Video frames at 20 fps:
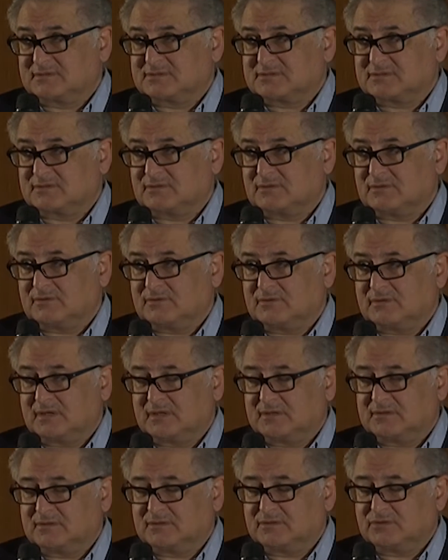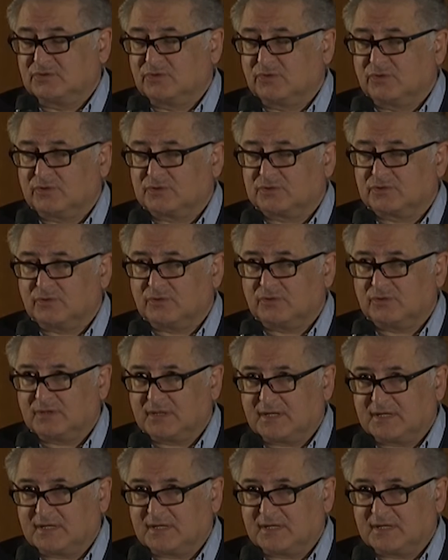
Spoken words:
So, and your goal